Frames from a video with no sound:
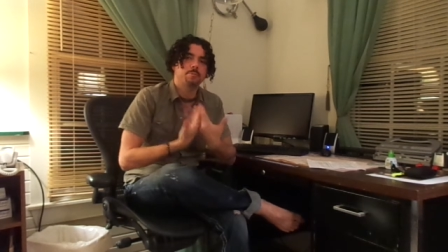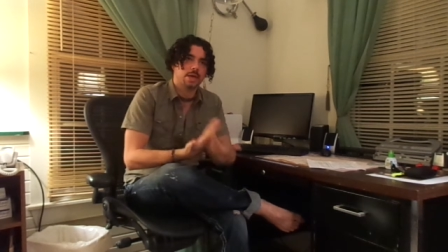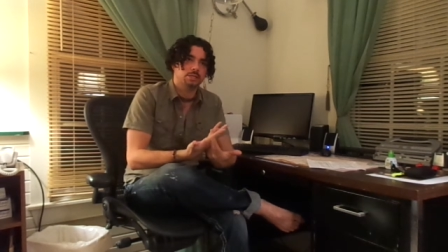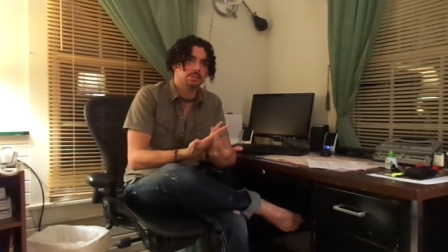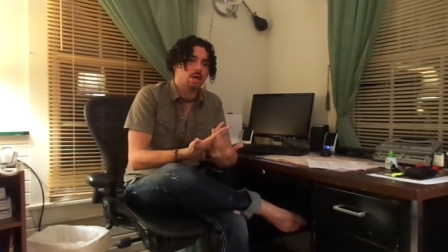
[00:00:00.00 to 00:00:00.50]

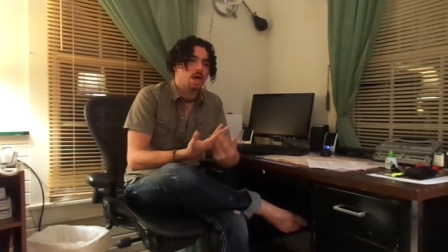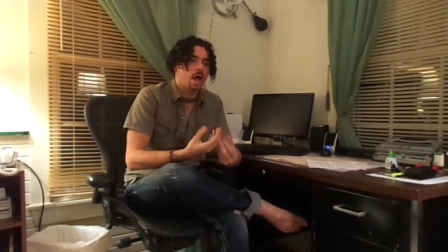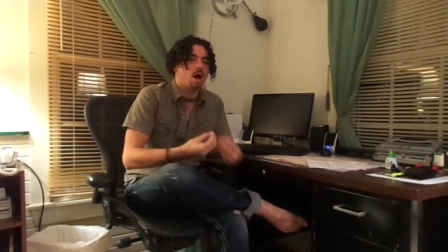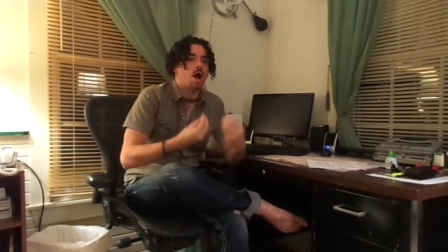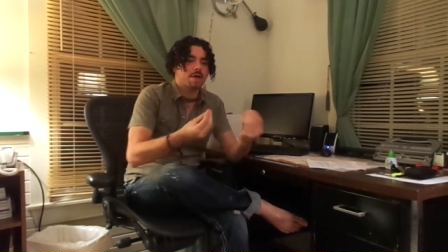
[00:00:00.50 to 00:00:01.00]
main,
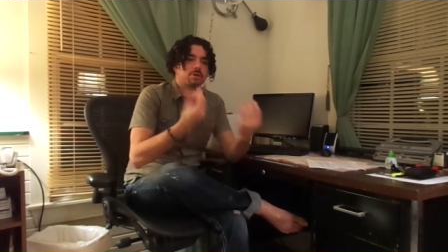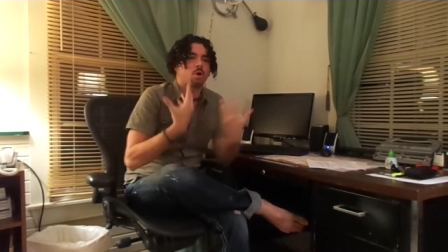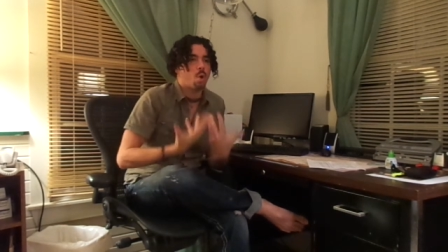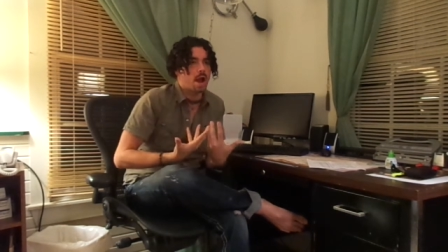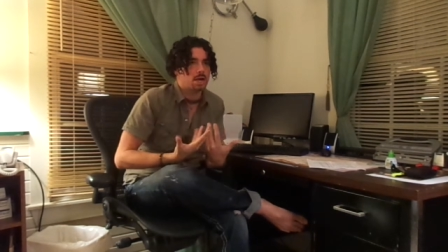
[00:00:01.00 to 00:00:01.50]
how I've
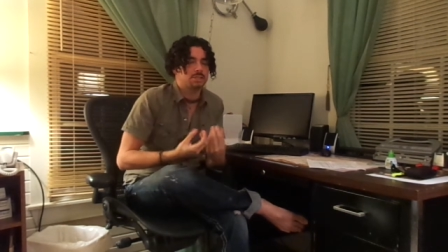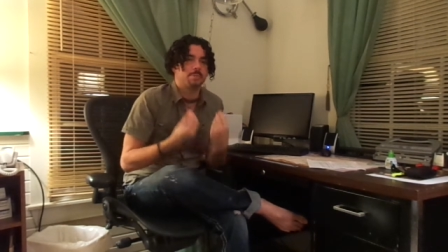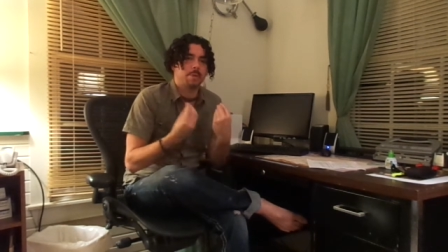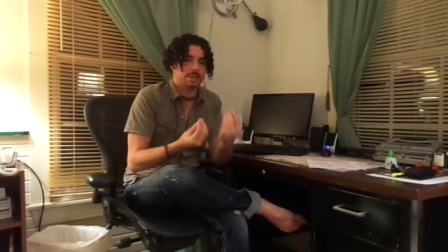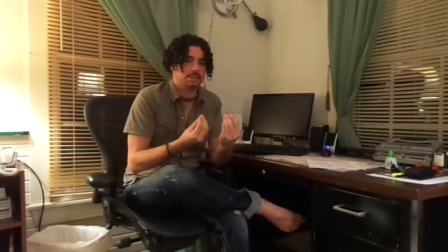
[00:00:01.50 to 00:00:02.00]
acquired to
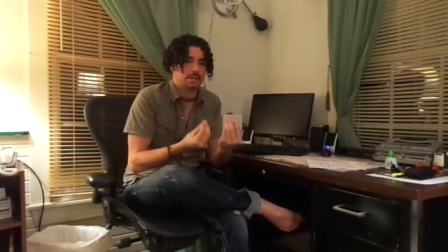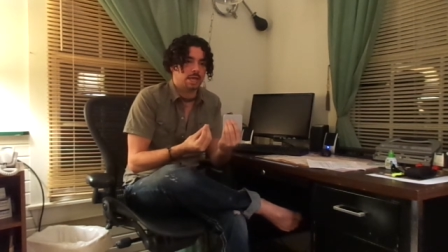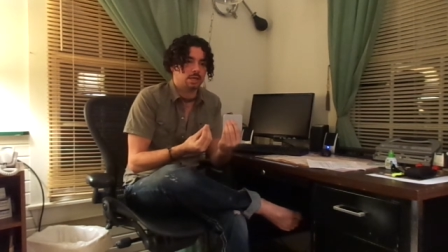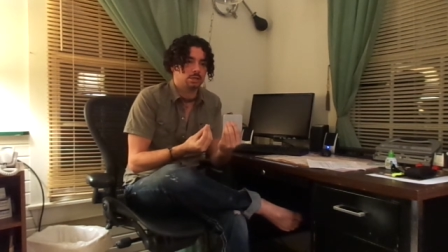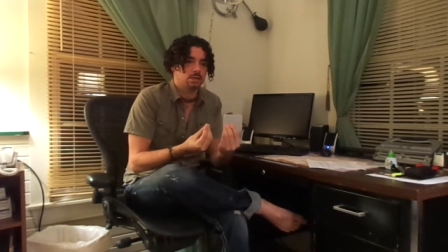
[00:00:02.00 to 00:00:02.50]

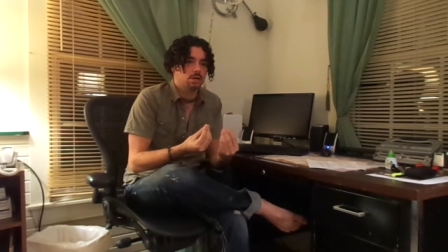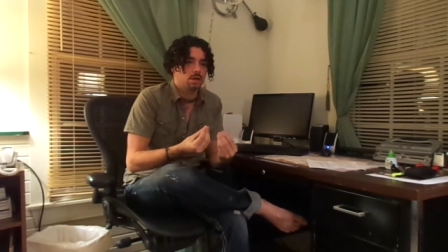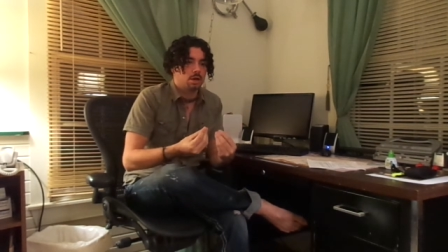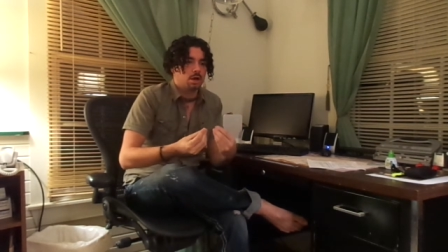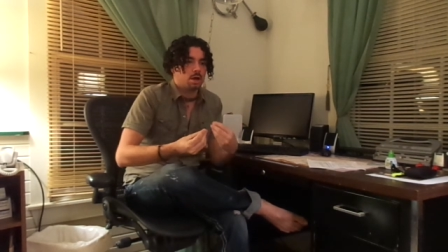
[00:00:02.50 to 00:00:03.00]
maintain
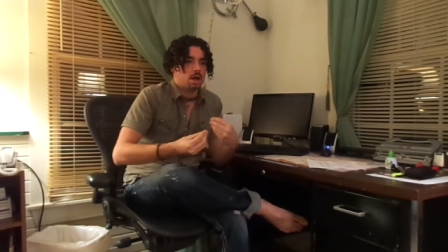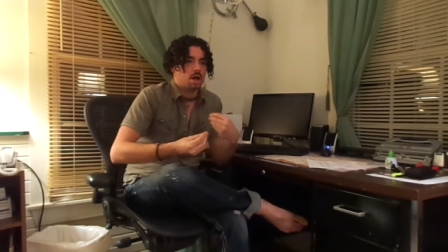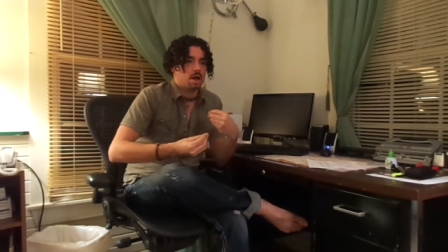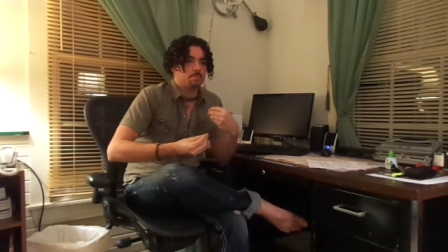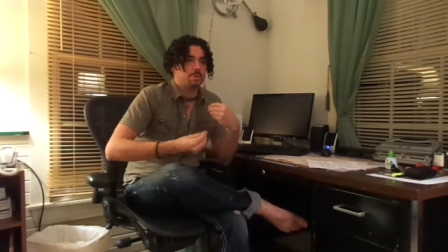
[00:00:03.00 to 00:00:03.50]

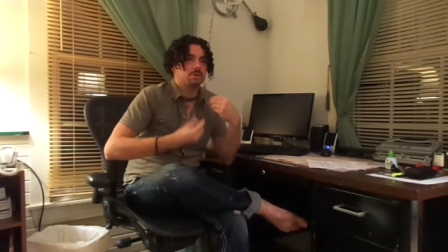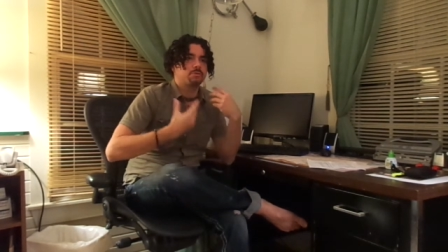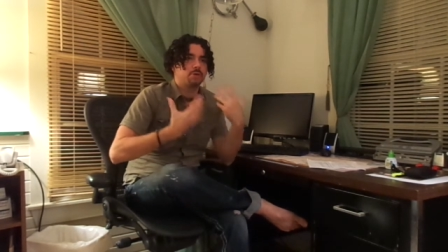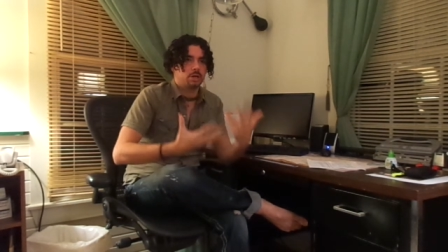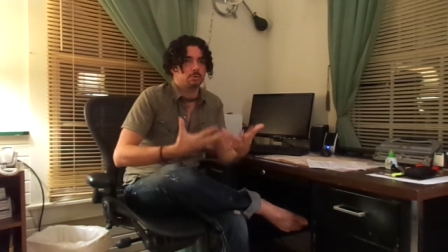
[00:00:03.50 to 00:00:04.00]
um, being
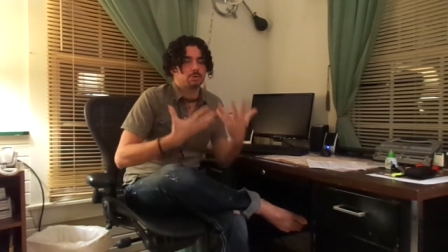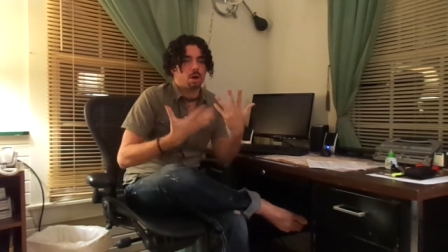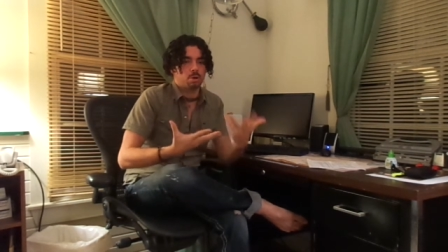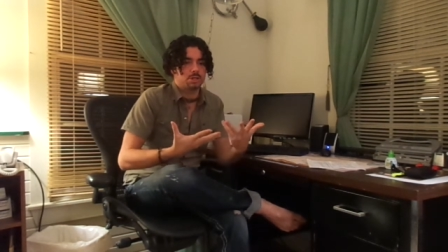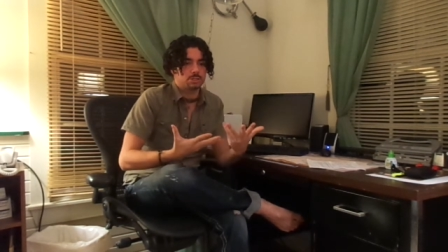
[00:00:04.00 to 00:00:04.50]
filled with the
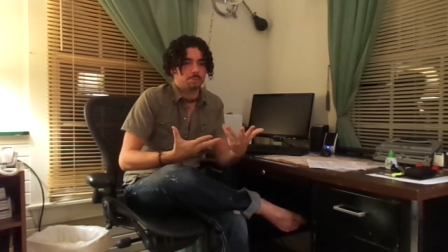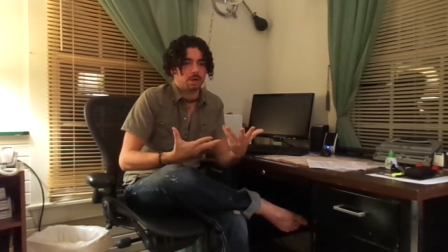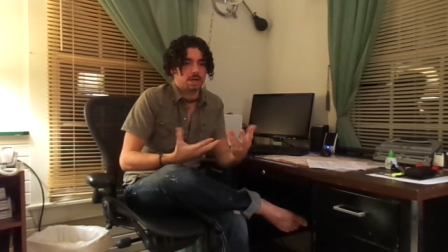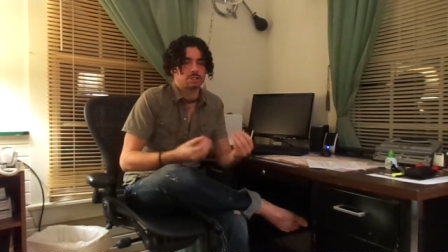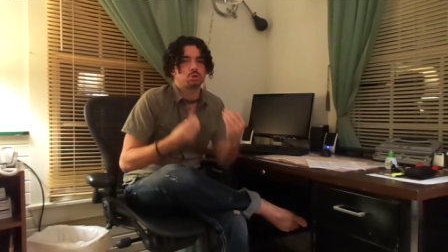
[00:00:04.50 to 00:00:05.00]
Holy
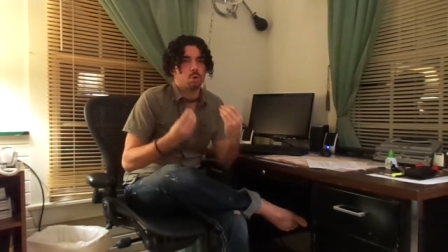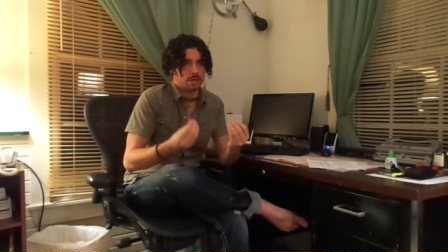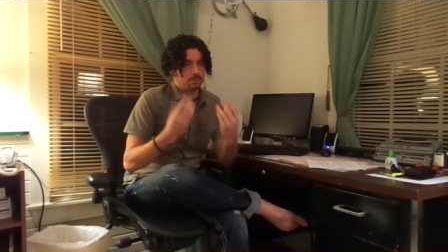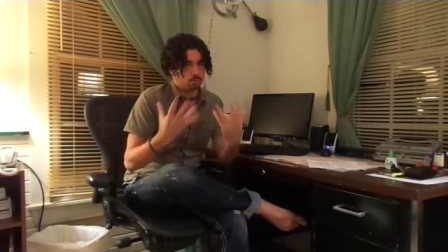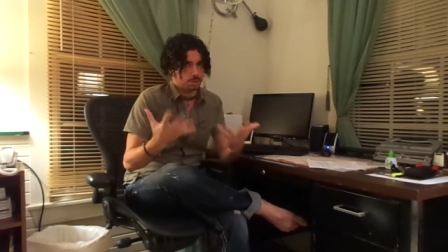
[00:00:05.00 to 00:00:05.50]
Spirit
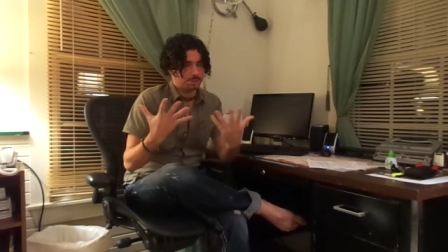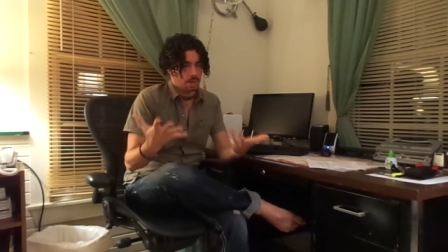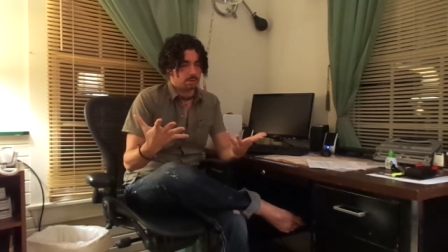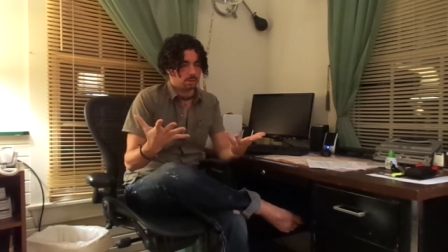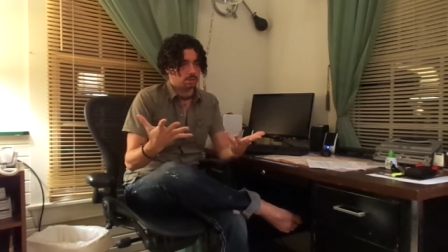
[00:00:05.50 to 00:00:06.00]

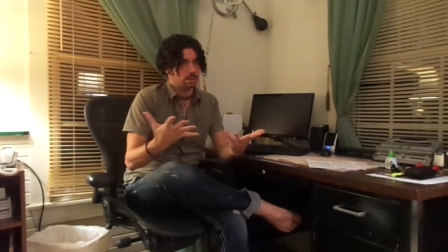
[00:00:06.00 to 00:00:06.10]
24/7.